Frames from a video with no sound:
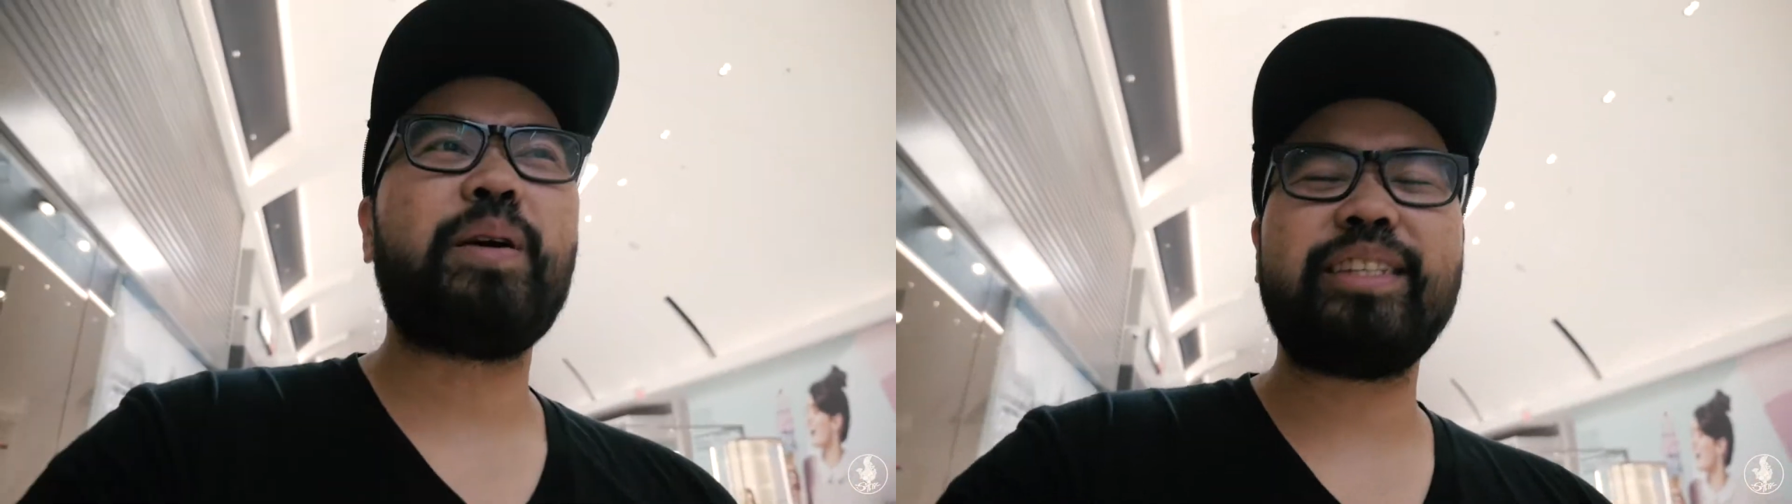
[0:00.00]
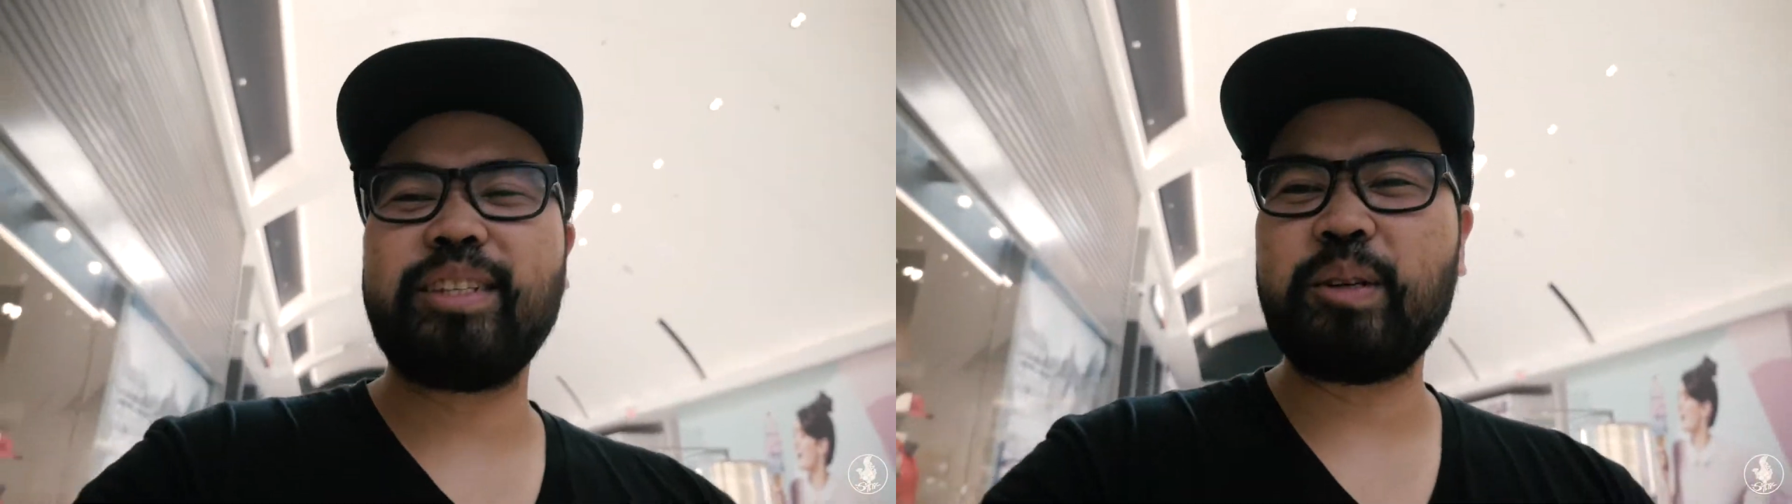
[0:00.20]

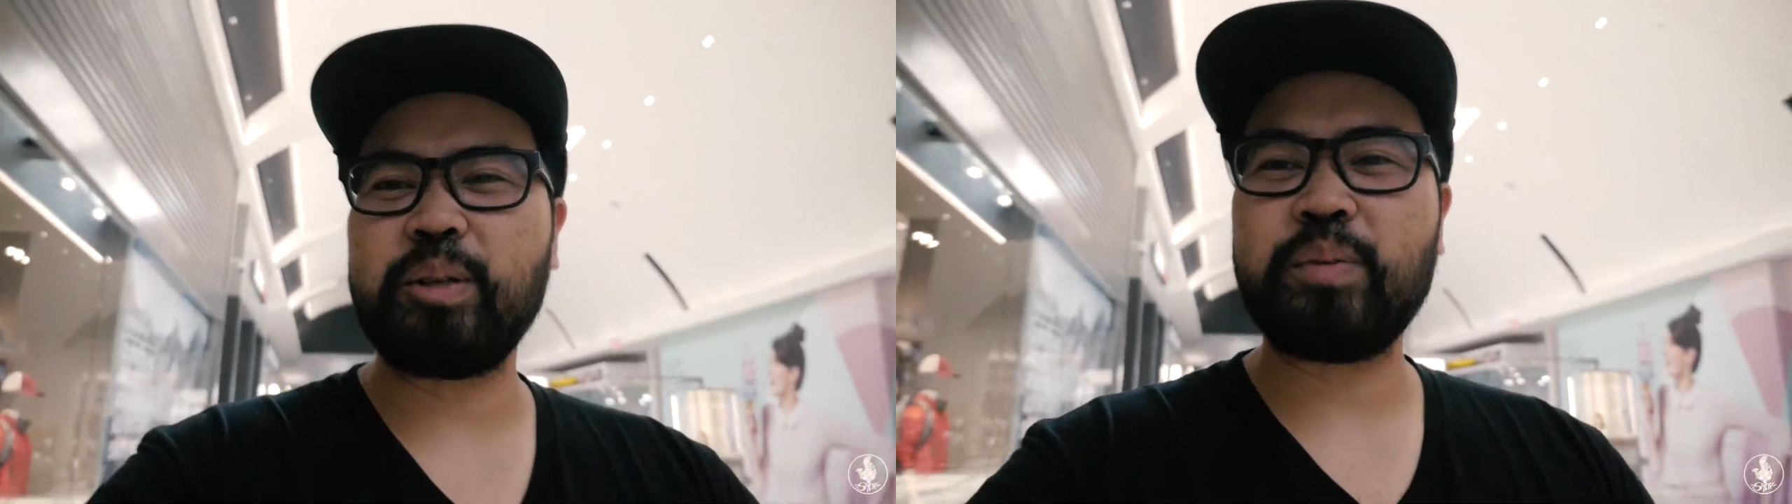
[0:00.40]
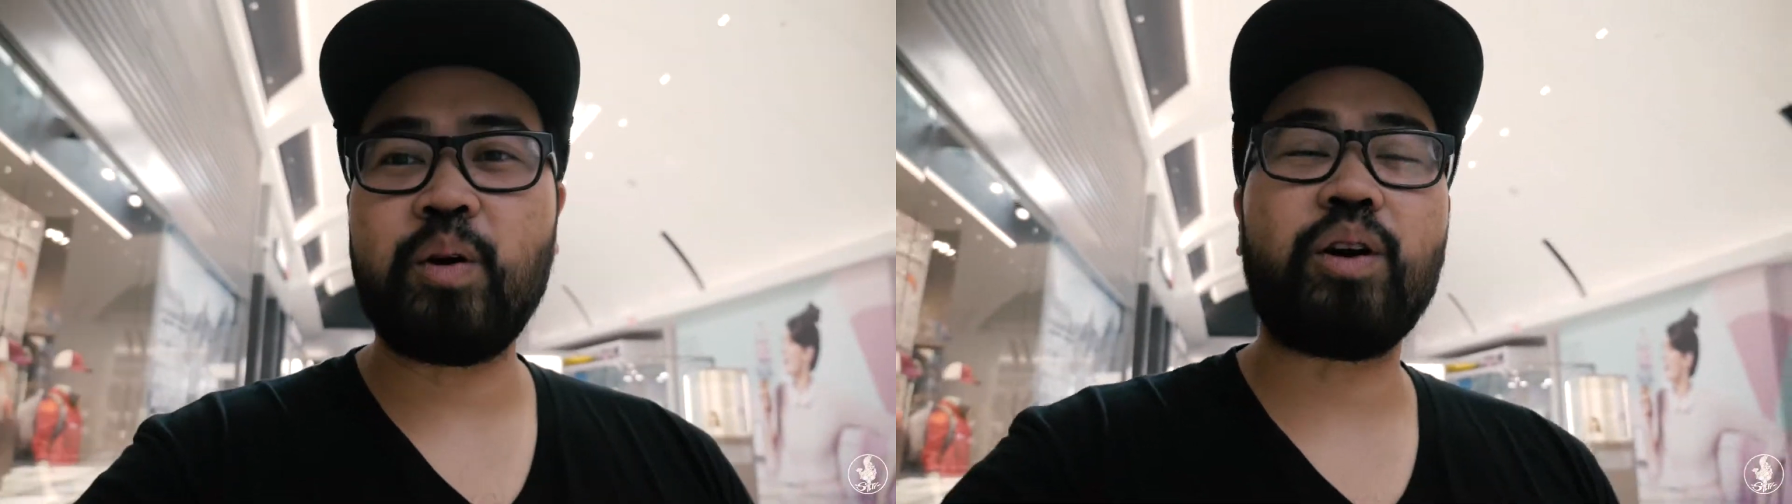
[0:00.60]
why is it so
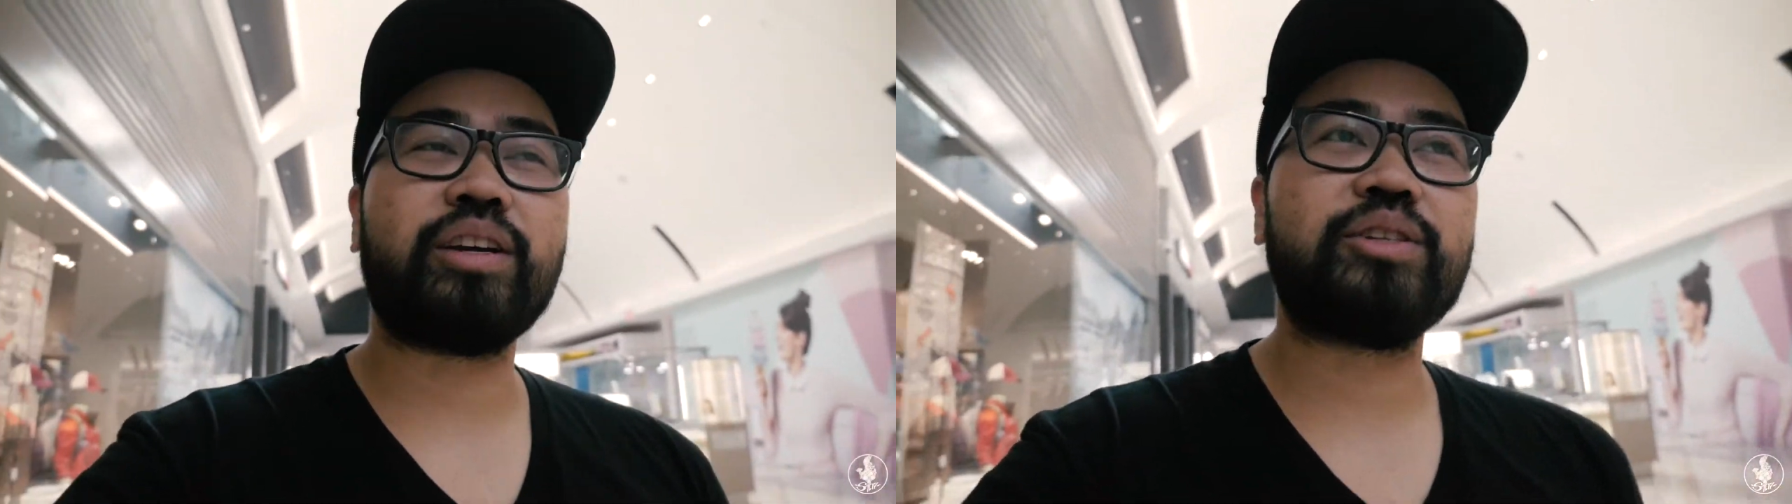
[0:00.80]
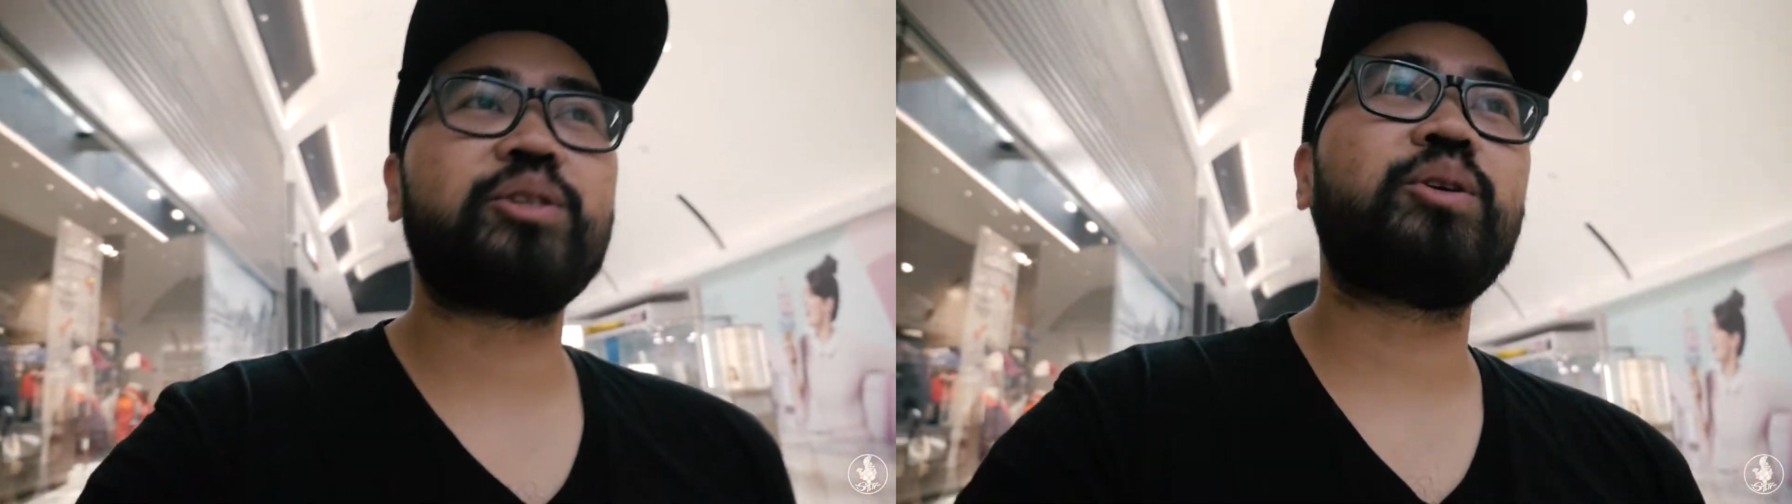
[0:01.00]
small?
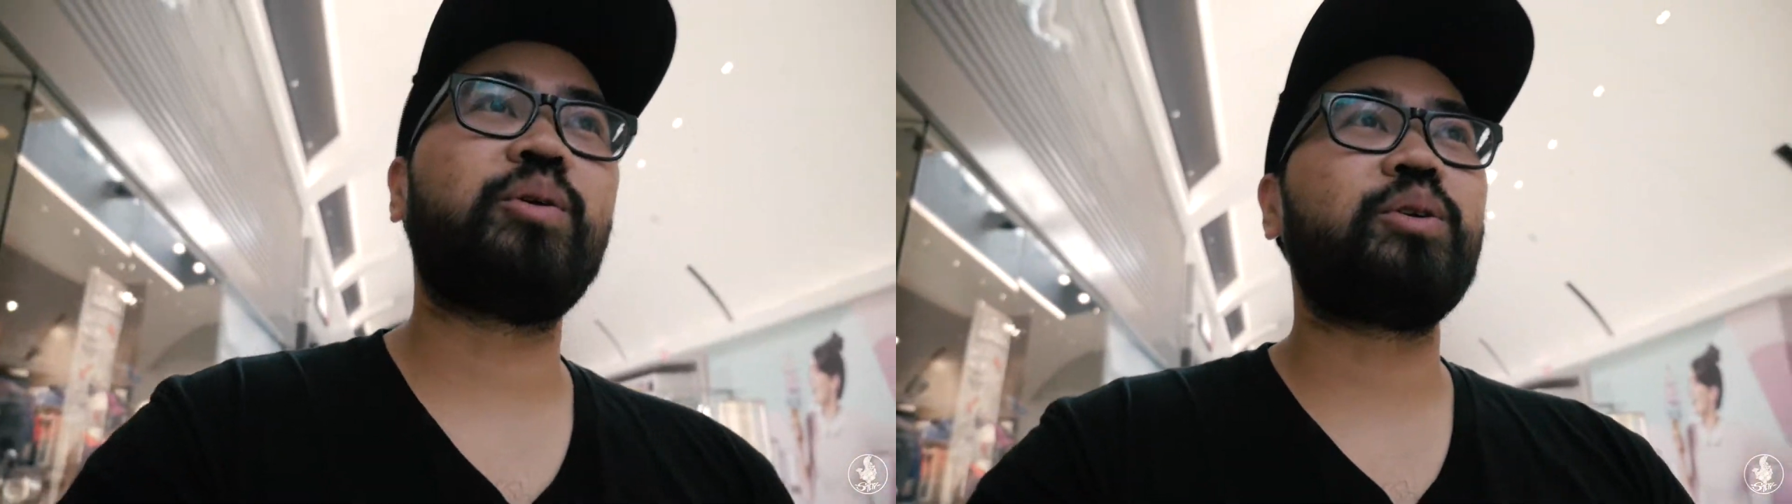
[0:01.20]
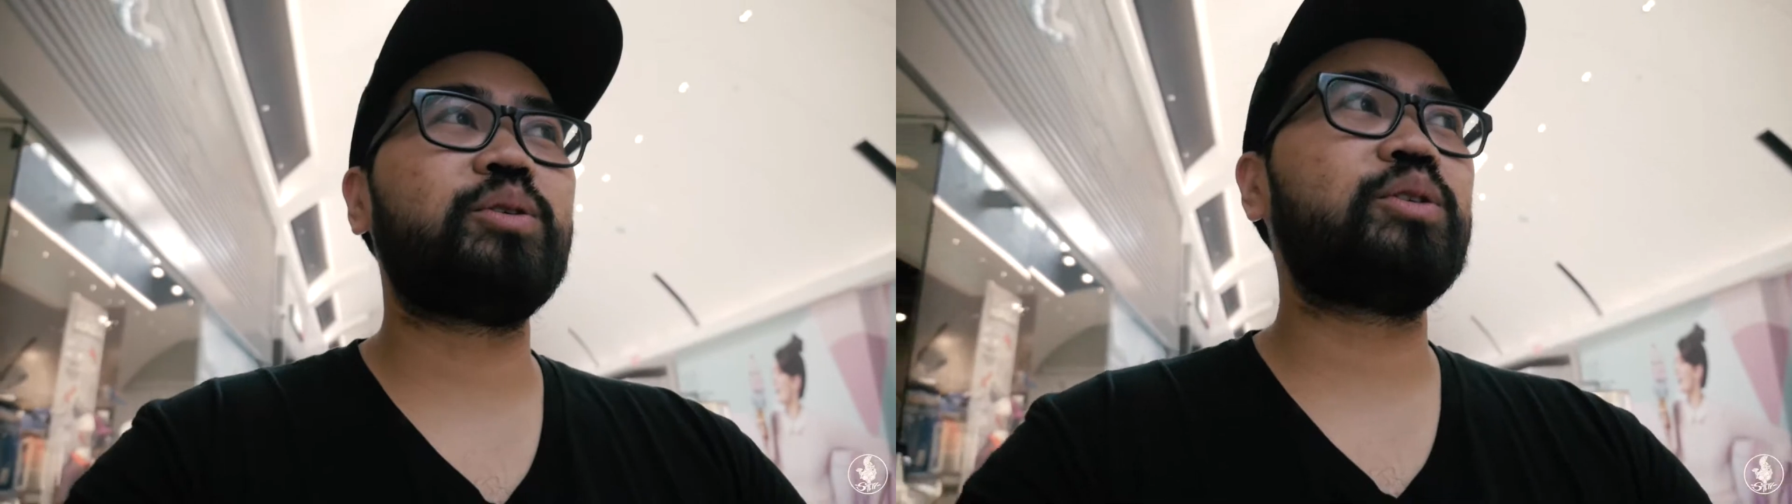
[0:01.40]
Because you're so
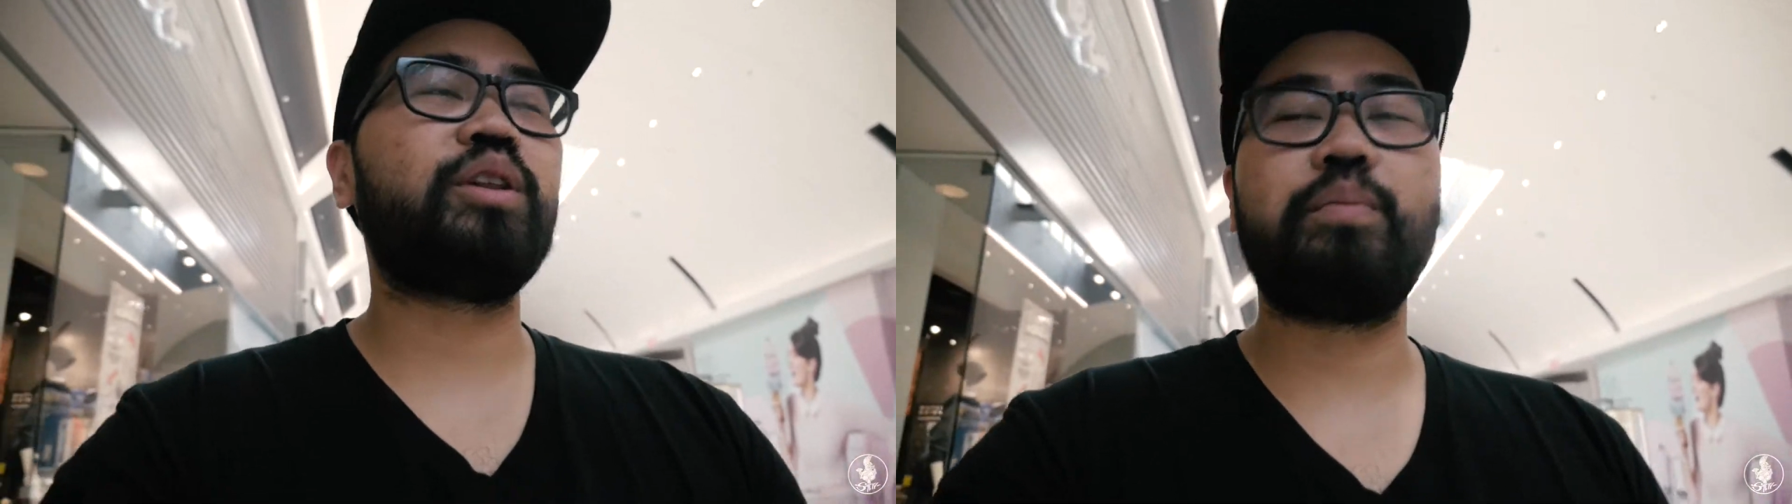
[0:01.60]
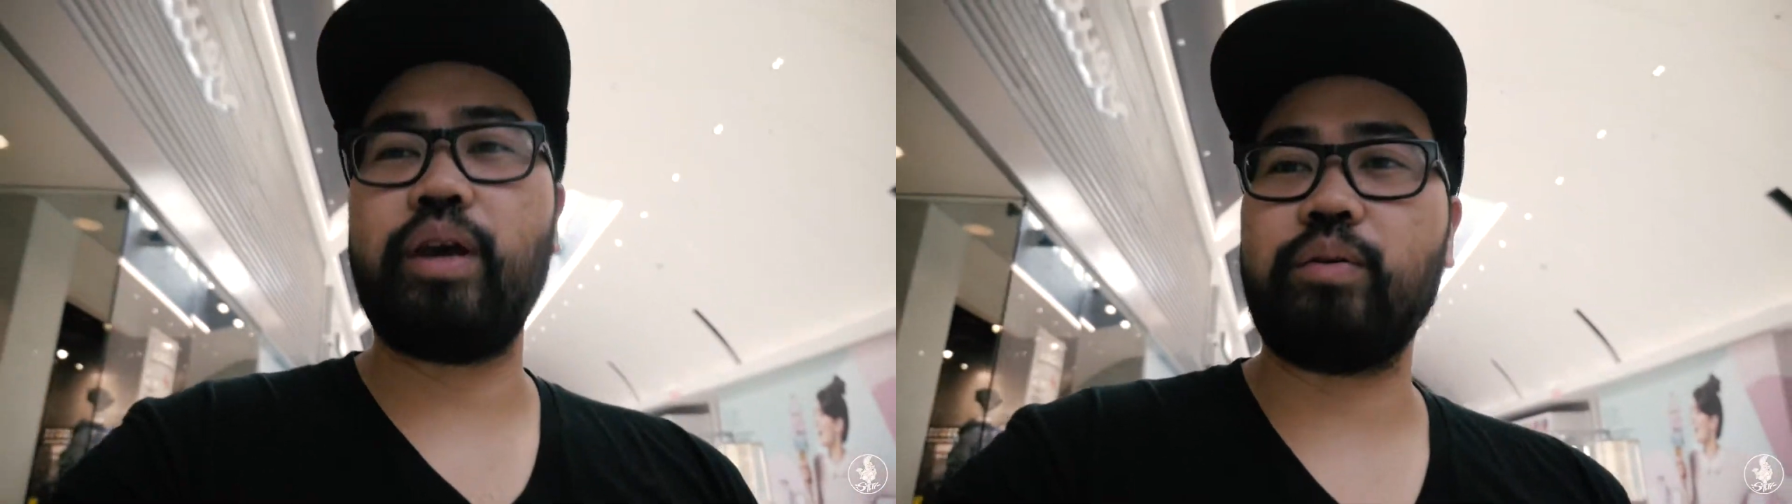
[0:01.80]
used to the big